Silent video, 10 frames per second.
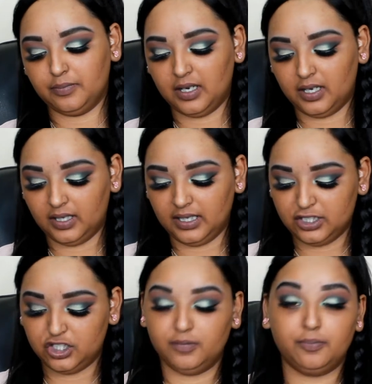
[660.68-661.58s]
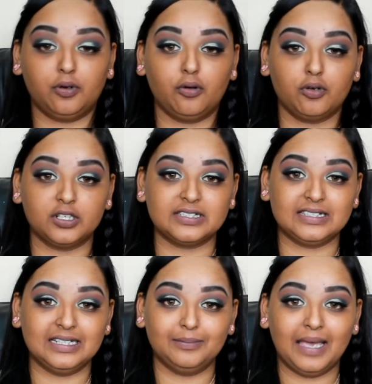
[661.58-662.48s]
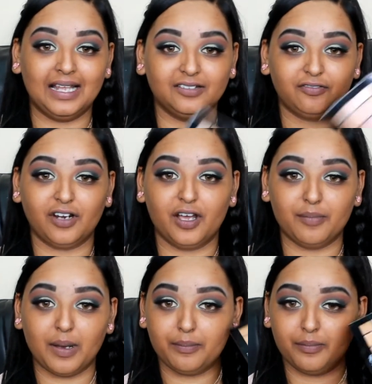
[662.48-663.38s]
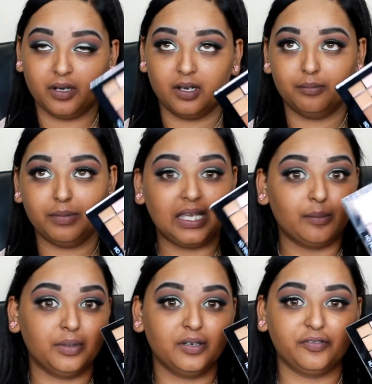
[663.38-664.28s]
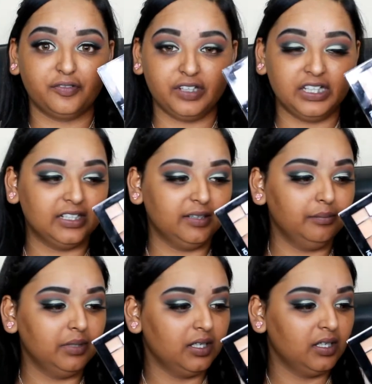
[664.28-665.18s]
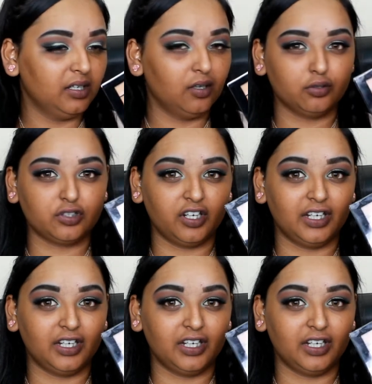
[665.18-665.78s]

uh, HD Pro Concealer Palette from Makeup Freedom. Oh, sorry,